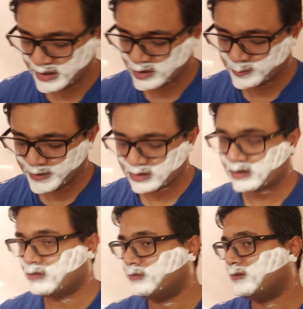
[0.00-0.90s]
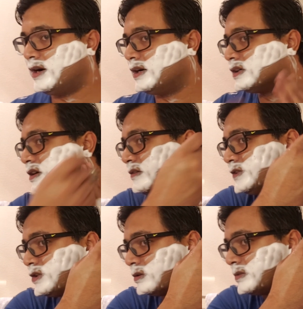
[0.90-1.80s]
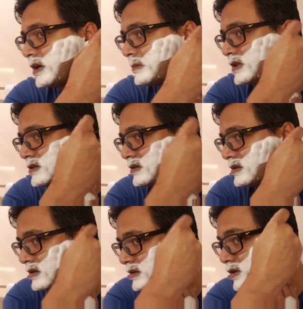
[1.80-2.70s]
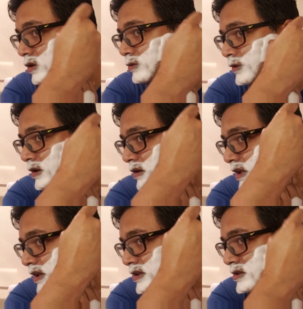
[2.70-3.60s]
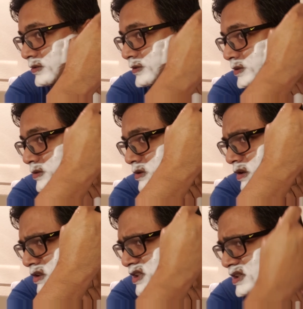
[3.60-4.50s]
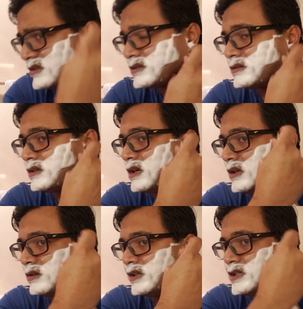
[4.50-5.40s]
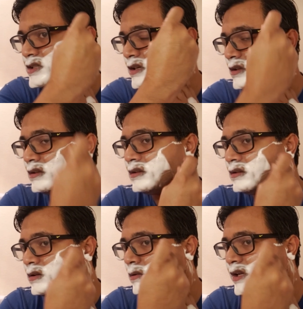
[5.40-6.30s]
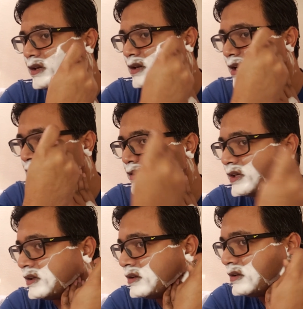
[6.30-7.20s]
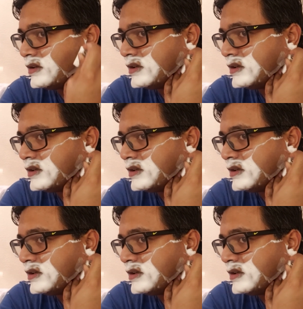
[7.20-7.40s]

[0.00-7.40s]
aspect of shave soap, that means the overall ease of use, not just initial loading, lathering,